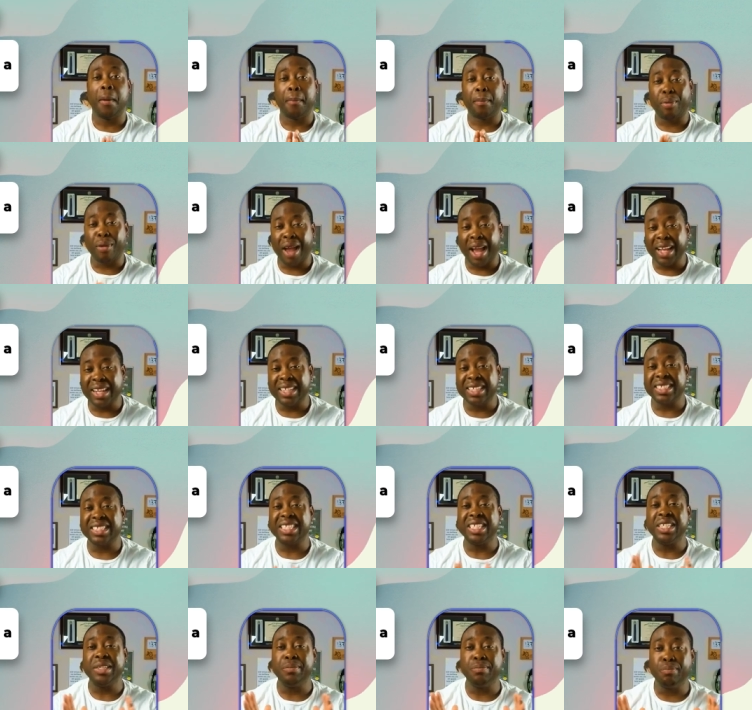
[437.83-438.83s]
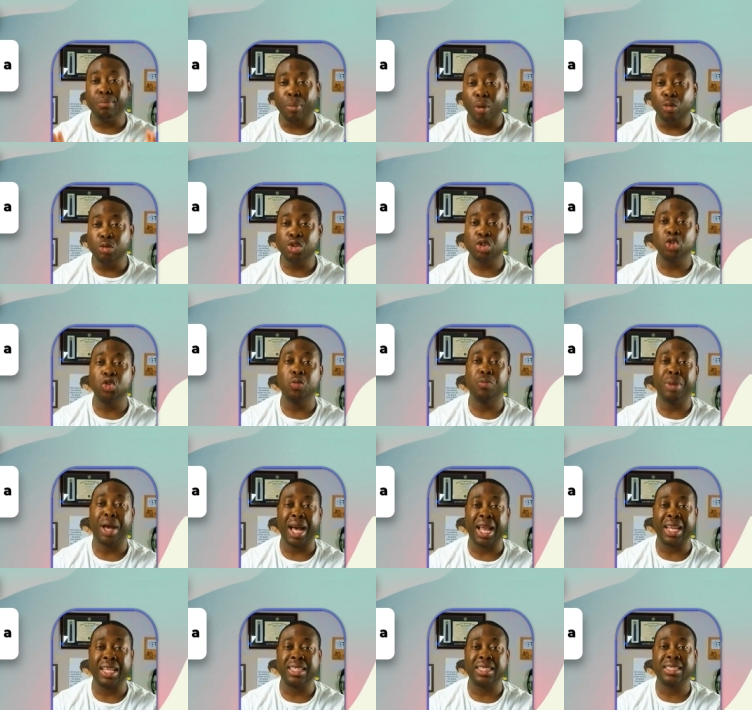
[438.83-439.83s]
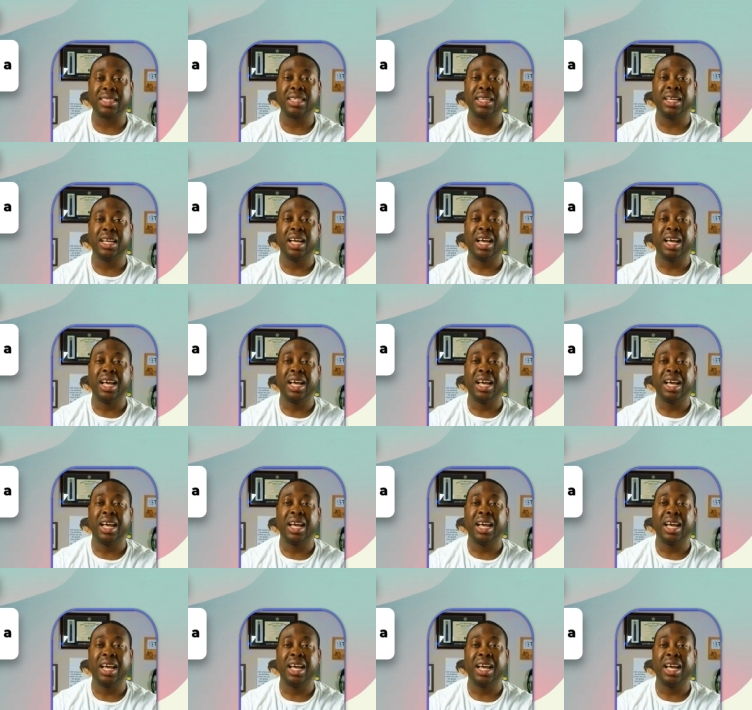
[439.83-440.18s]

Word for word: Practice emotional balance,